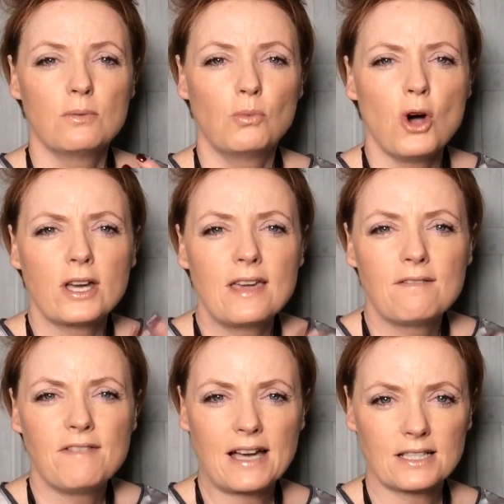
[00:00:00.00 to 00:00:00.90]
working
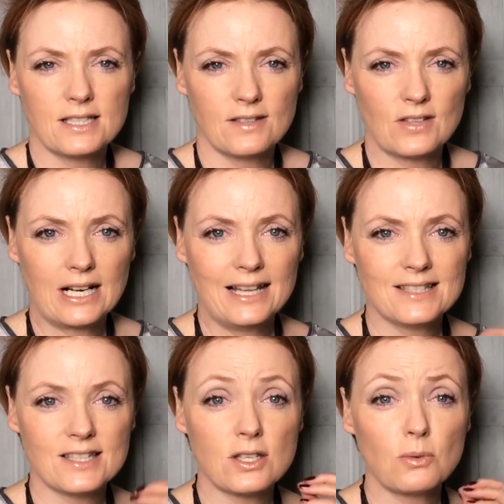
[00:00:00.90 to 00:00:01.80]
factors of the
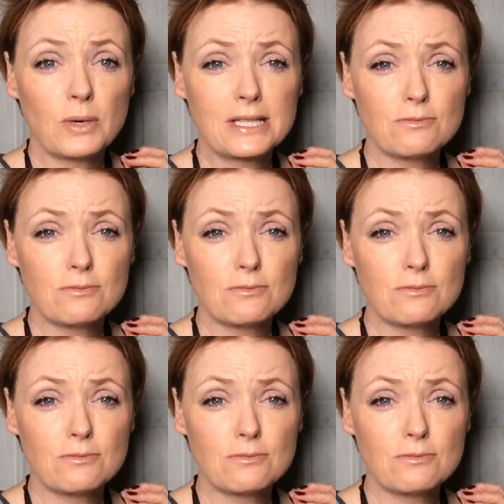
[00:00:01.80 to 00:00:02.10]
cleanser so that we're